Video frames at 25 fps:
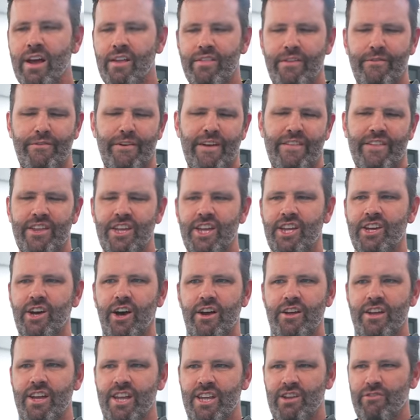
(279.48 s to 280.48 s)
The fact
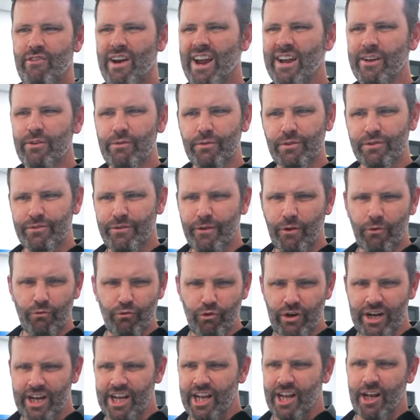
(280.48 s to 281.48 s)
that your ankles feel
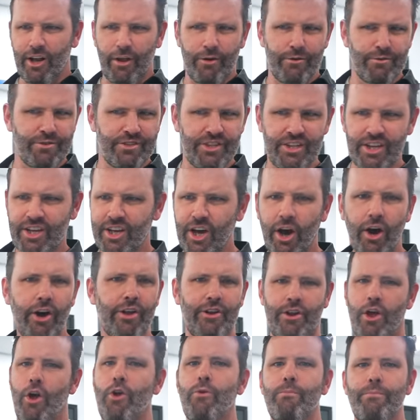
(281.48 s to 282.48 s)
really closed and you
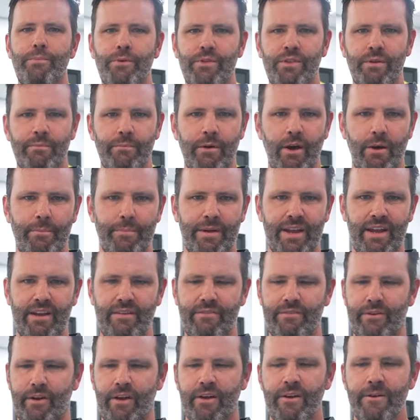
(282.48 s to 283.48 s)
can't open them up
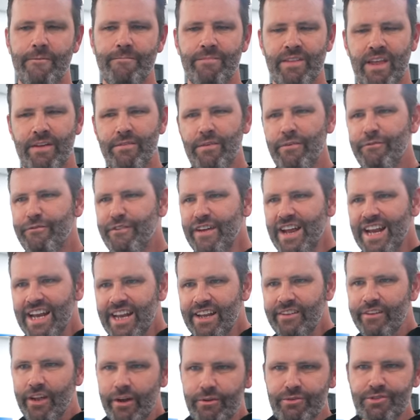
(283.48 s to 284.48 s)
either. If you're
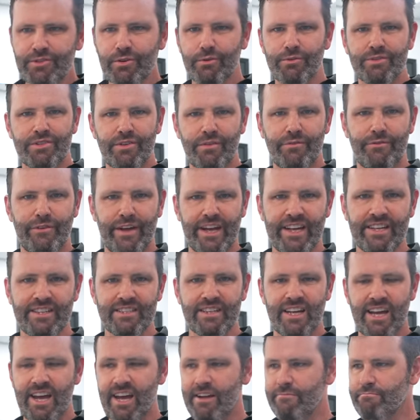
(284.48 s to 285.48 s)
feeling those sorts of things,
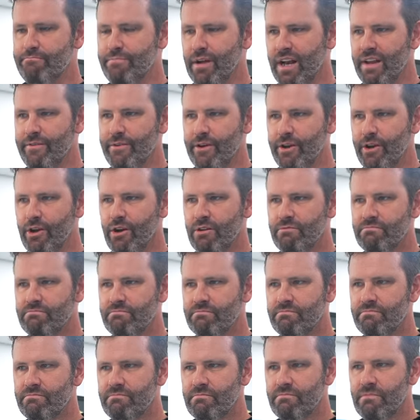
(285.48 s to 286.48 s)
and believe it or not,
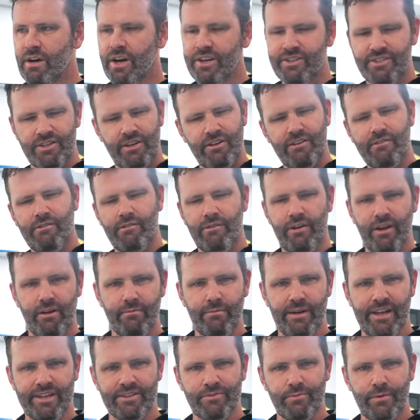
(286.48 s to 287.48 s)
I cycled home
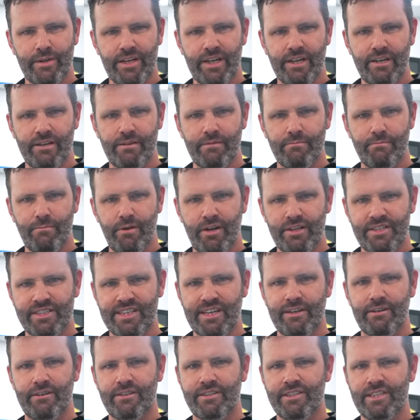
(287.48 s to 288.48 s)
last week. My
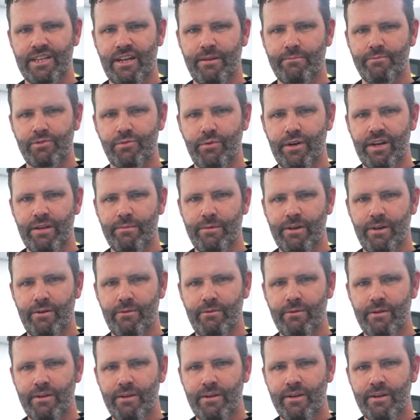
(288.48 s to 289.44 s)
saddle has slipped 20 mil.